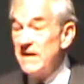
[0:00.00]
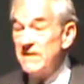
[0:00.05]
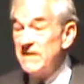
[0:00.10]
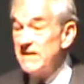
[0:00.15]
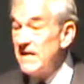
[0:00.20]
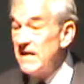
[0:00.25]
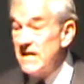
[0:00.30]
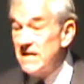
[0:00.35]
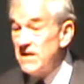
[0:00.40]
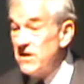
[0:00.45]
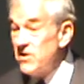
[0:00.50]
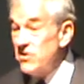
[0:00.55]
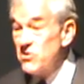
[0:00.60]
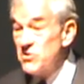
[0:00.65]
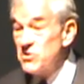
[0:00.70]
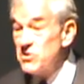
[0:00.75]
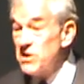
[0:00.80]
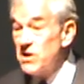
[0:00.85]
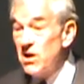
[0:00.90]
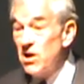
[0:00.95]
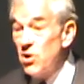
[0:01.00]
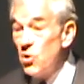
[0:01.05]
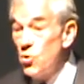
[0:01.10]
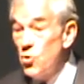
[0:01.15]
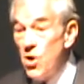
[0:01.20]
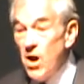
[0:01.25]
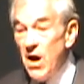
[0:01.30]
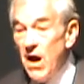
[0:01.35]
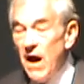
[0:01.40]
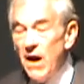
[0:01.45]
10 years
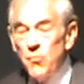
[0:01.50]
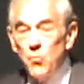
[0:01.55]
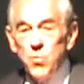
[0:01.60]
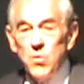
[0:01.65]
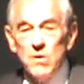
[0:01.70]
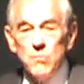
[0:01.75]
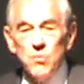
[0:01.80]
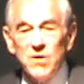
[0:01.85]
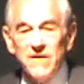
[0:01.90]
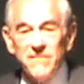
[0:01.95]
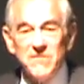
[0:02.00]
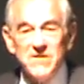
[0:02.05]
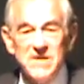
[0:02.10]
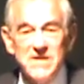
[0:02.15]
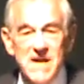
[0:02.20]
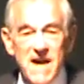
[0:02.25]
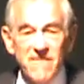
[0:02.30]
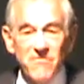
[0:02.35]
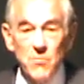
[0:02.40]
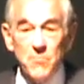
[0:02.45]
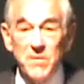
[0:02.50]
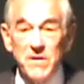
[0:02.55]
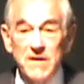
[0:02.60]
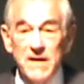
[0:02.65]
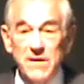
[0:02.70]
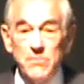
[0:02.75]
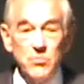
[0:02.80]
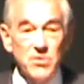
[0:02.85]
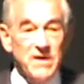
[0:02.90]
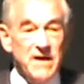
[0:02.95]
ago, we would have never been
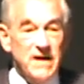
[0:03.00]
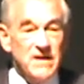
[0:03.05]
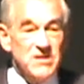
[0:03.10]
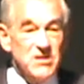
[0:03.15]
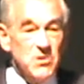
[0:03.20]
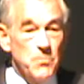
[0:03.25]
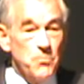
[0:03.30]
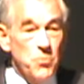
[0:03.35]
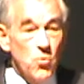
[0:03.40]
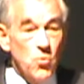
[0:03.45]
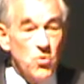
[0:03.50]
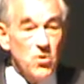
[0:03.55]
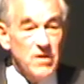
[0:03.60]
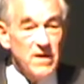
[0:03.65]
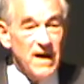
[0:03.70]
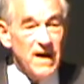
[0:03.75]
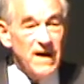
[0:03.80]
able to get support